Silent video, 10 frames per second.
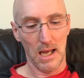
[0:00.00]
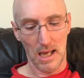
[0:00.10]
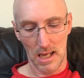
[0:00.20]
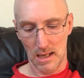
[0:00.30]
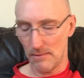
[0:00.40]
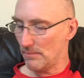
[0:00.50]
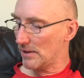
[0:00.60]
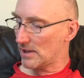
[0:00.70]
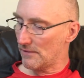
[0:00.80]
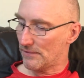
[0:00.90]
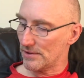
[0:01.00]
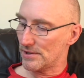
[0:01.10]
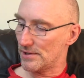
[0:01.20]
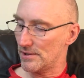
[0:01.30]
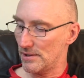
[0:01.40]
But the
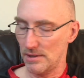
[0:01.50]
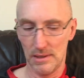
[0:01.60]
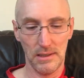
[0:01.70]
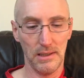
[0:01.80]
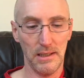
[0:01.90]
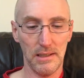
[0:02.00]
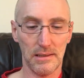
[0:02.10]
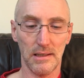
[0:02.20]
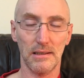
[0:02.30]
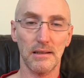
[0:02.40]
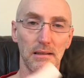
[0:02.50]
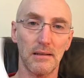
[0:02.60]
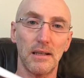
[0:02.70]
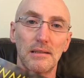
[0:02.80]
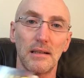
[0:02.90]
difference is that
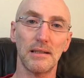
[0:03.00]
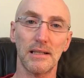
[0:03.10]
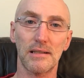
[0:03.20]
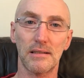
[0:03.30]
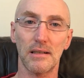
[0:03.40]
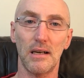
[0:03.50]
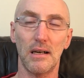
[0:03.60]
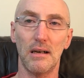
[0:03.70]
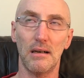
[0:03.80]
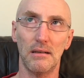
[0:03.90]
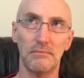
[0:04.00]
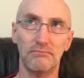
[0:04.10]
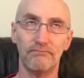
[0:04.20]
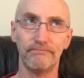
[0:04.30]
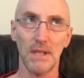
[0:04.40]
things like this are
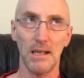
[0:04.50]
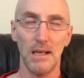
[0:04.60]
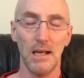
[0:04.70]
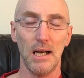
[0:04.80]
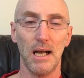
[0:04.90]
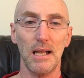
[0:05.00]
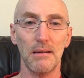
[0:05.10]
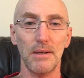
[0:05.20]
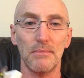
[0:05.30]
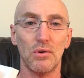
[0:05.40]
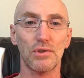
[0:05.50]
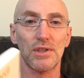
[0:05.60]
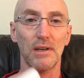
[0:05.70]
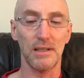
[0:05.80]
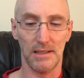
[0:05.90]
a little bit more
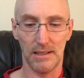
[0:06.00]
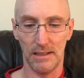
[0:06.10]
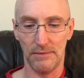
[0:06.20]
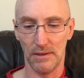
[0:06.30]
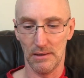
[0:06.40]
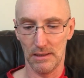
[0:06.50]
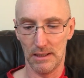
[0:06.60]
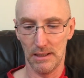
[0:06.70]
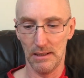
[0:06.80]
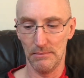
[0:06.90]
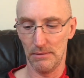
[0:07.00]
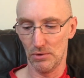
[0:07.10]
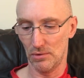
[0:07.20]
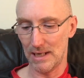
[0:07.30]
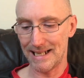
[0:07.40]
sciencey, if you like, a little bit
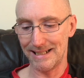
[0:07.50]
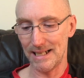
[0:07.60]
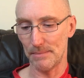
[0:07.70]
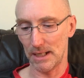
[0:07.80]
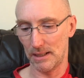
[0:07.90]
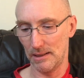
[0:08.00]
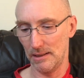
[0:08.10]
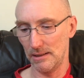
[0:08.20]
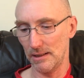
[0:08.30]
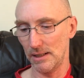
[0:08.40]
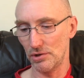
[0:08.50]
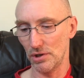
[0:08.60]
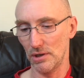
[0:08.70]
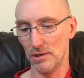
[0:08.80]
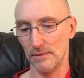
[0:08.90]
more academic in
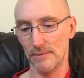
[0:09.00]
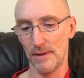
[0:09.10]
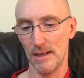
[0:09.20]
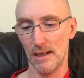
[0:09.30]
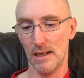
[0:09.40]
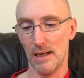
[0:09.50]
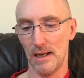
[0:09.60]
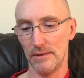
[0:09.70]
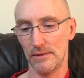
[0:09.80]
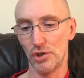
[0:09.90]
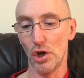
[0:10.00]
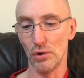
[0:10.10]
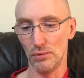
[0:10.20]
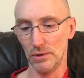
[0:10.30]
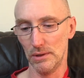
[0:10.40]
nature and
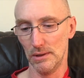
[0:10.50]
tone.